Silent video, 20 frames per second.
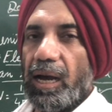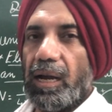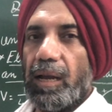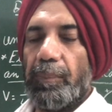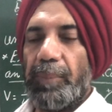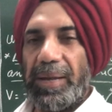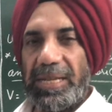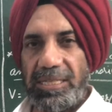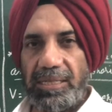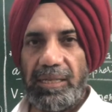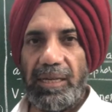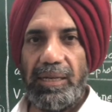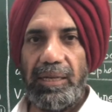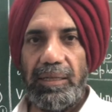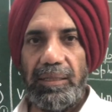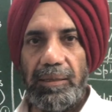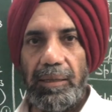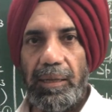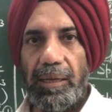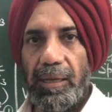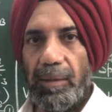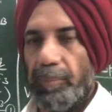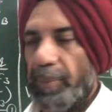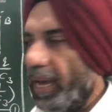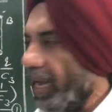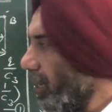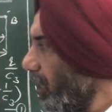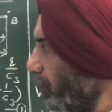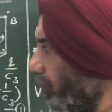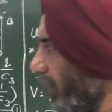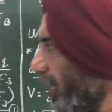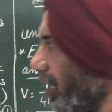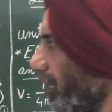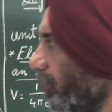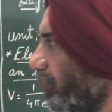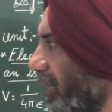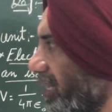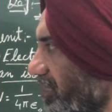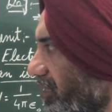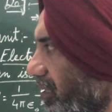capacitor, parallel plate
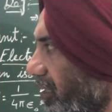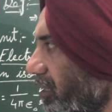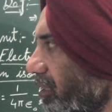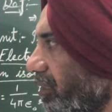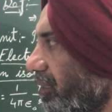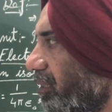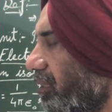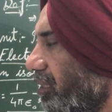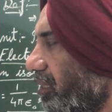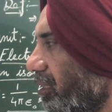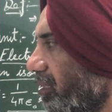capacitor,